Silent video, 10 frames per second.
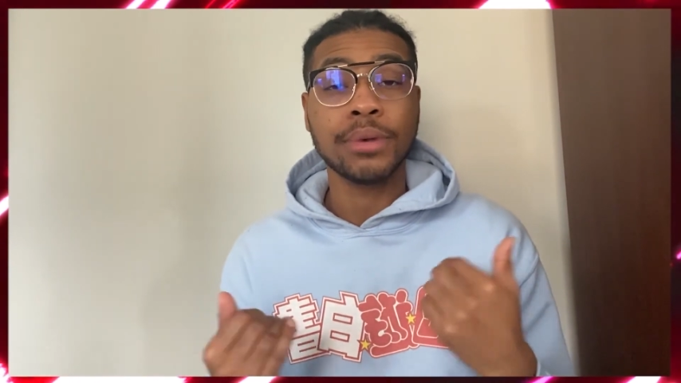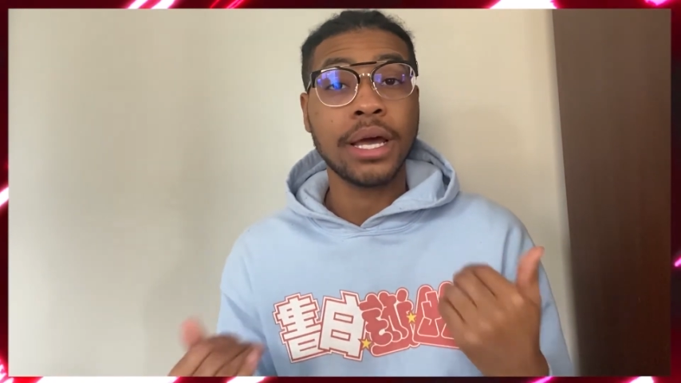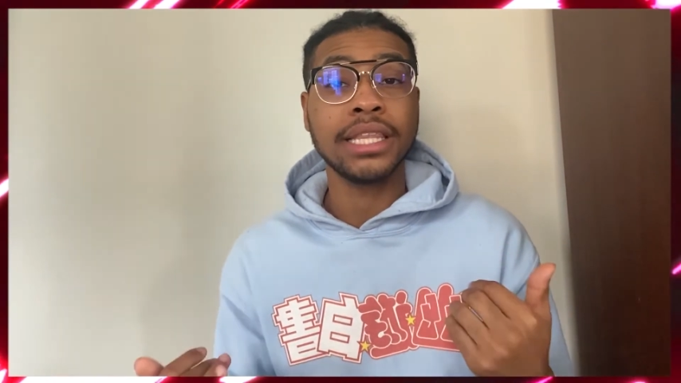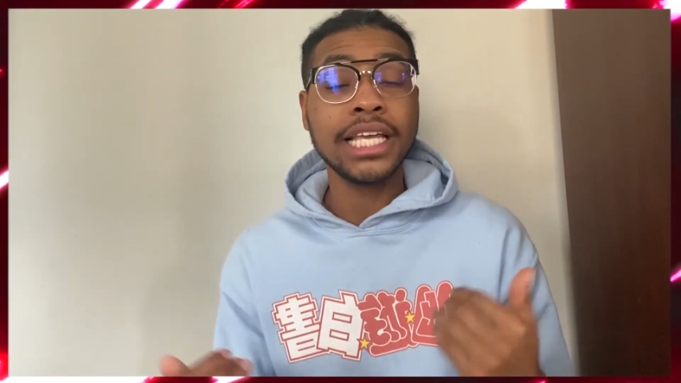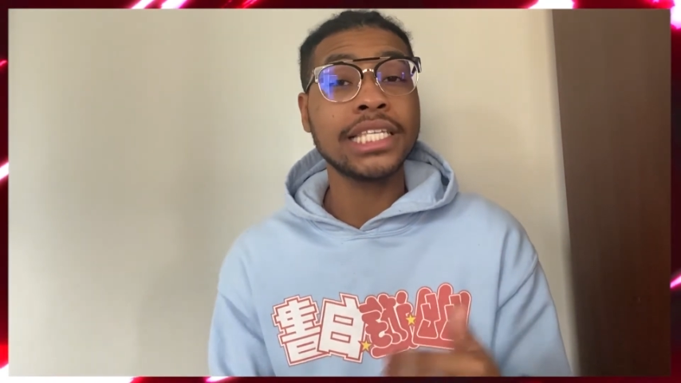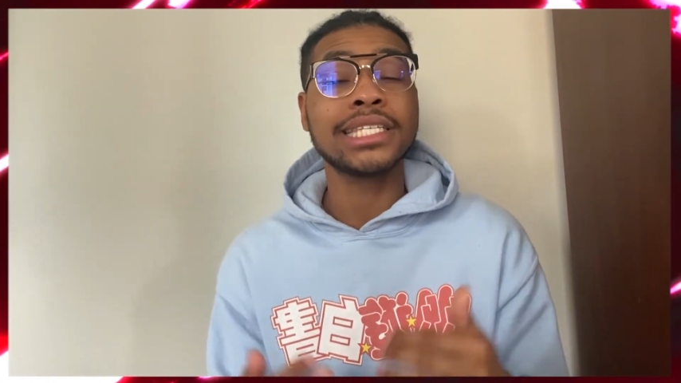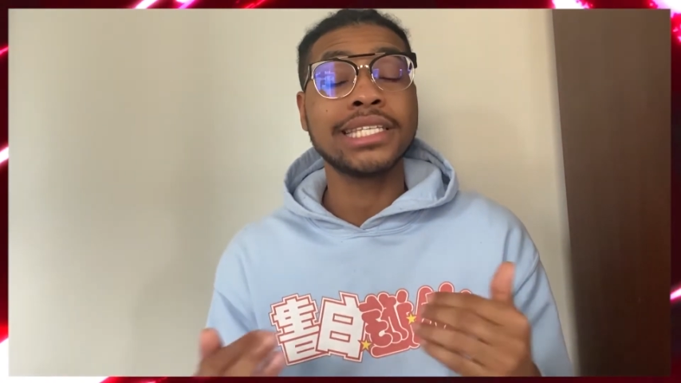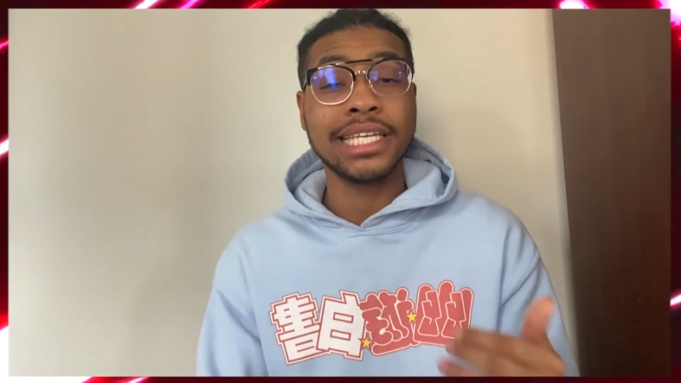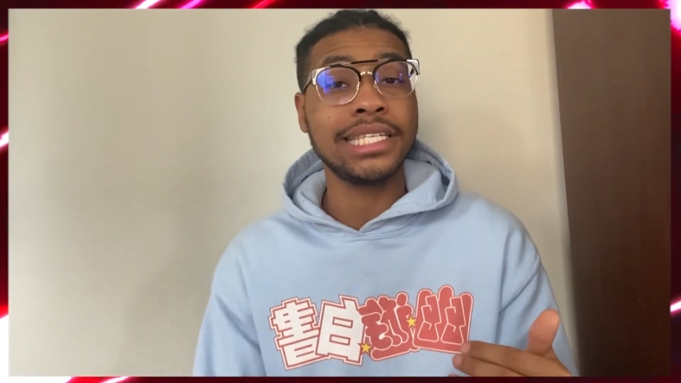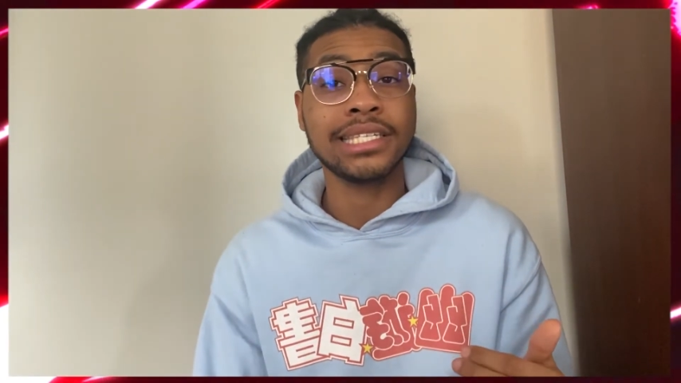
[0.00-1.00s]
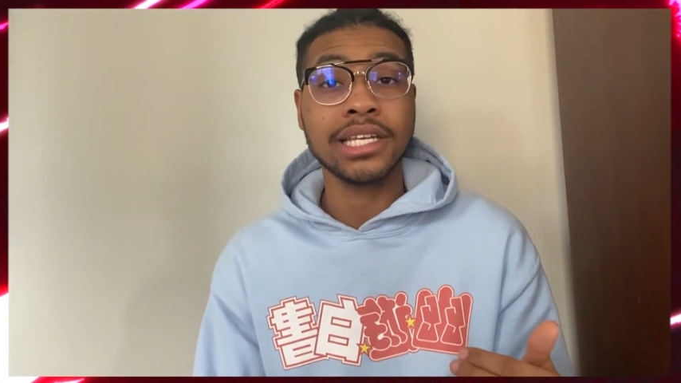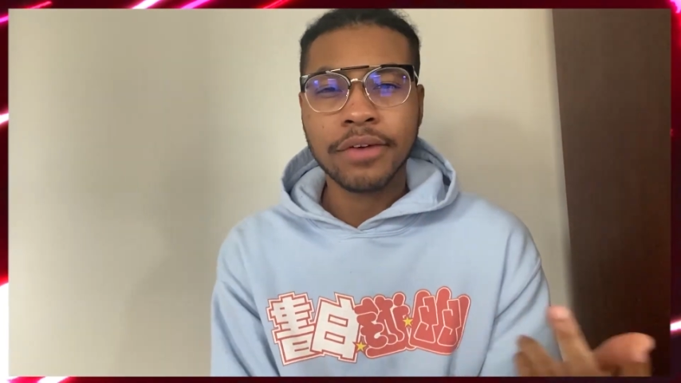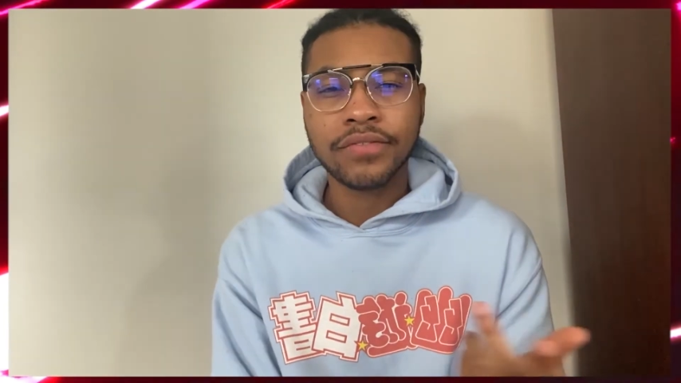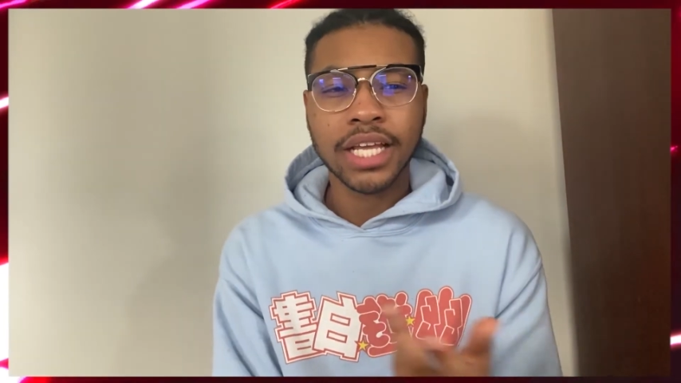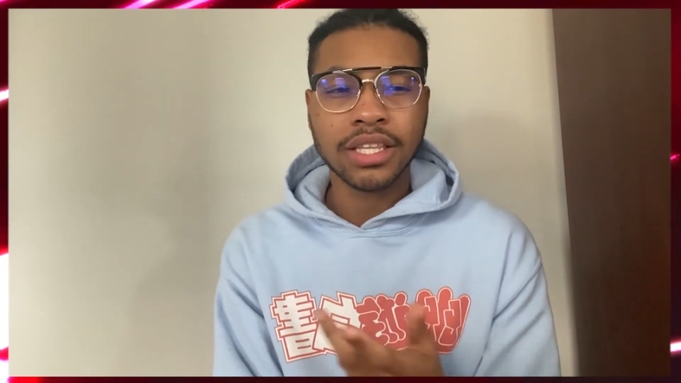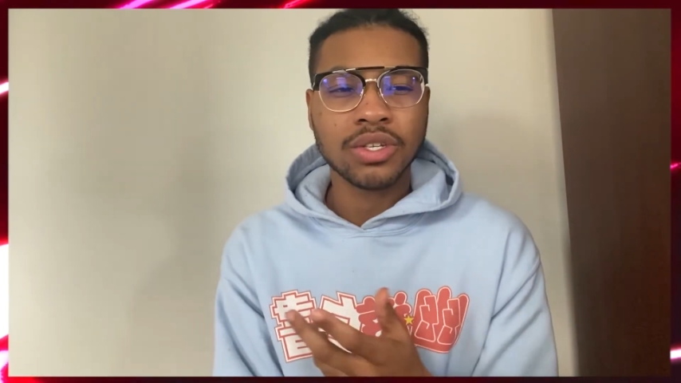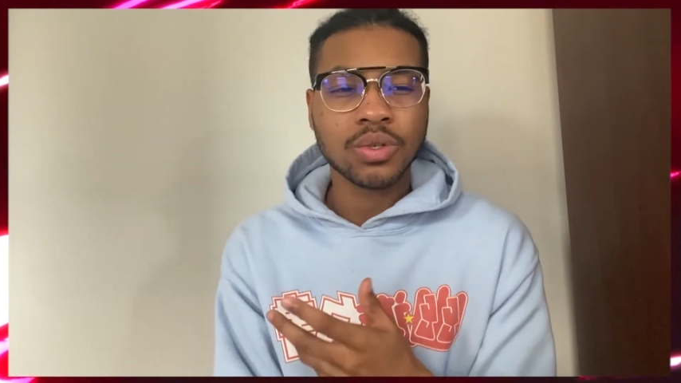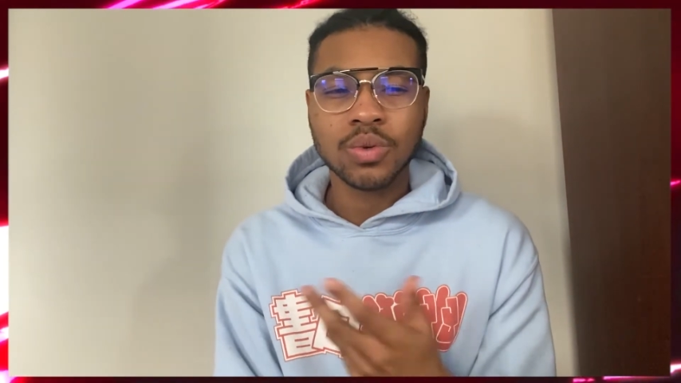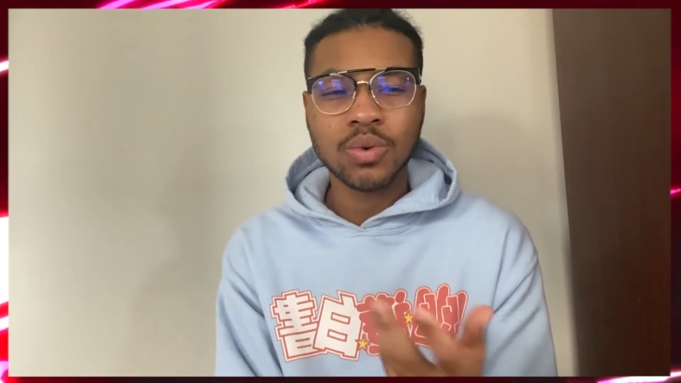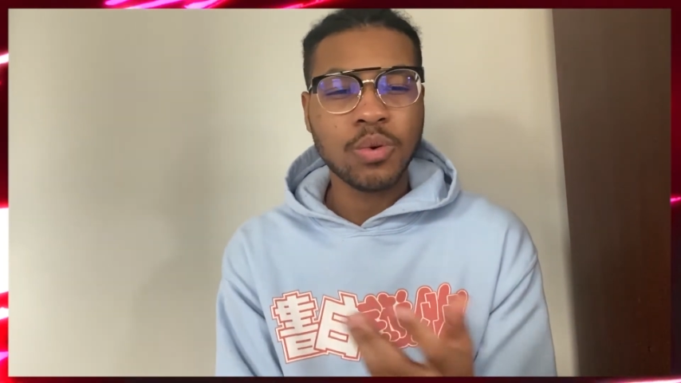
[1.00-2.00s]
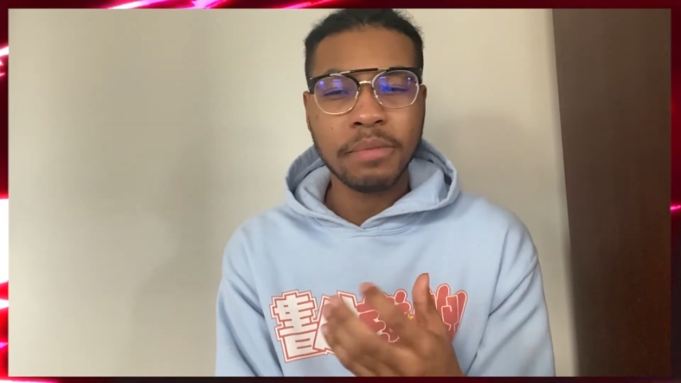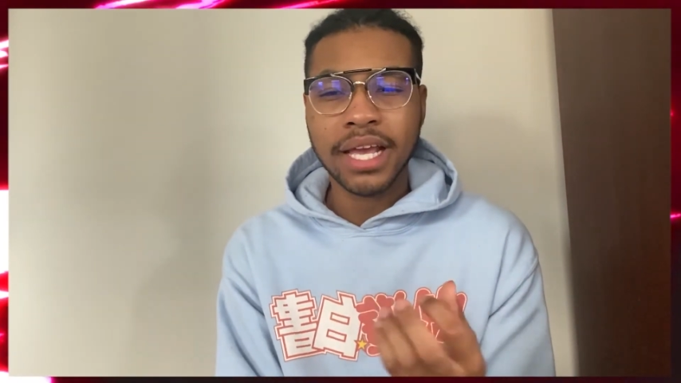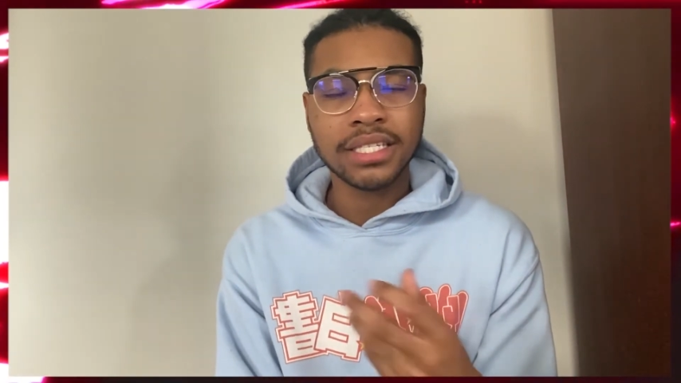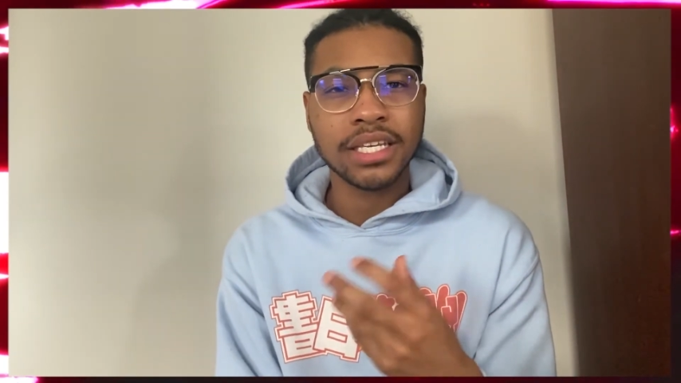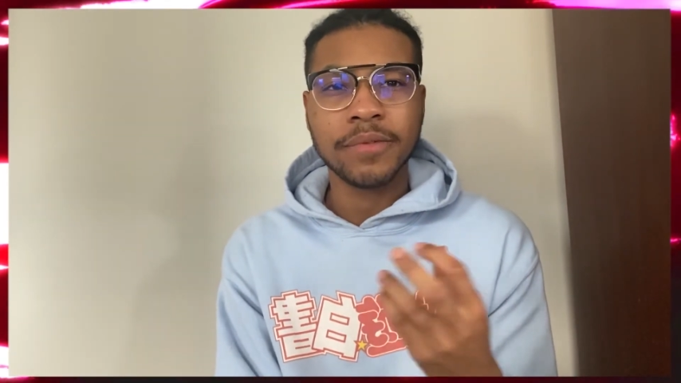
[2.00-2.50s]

at least decent. I feel like the school's